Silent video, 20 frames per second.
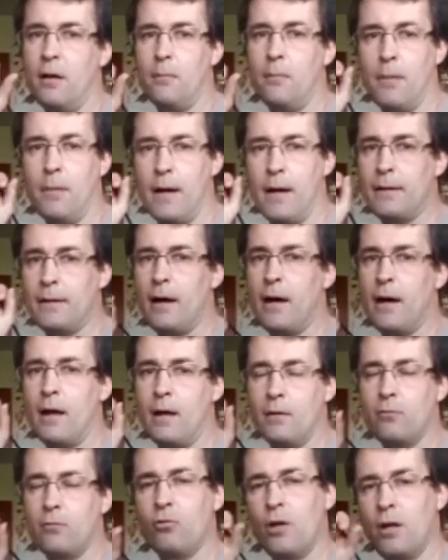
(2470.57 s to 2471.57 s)
but I
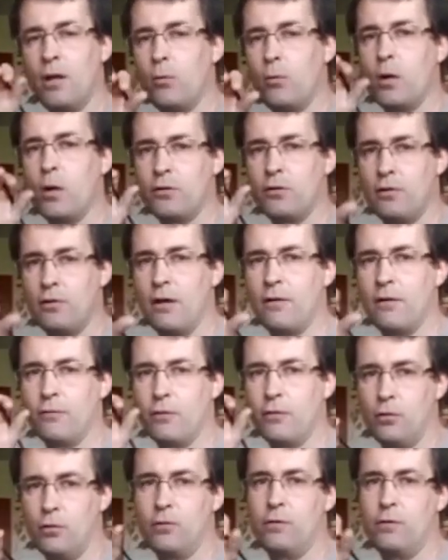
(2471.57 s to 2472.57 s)
really want to have
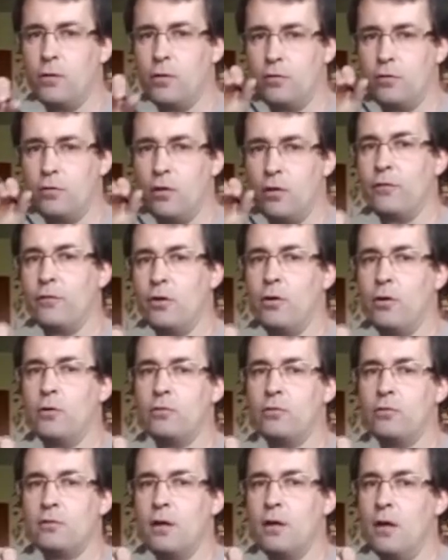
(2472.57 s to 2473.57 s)
good views of
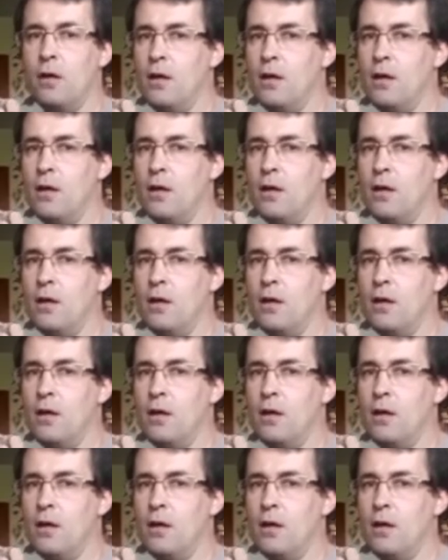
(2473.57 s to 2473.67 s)
those.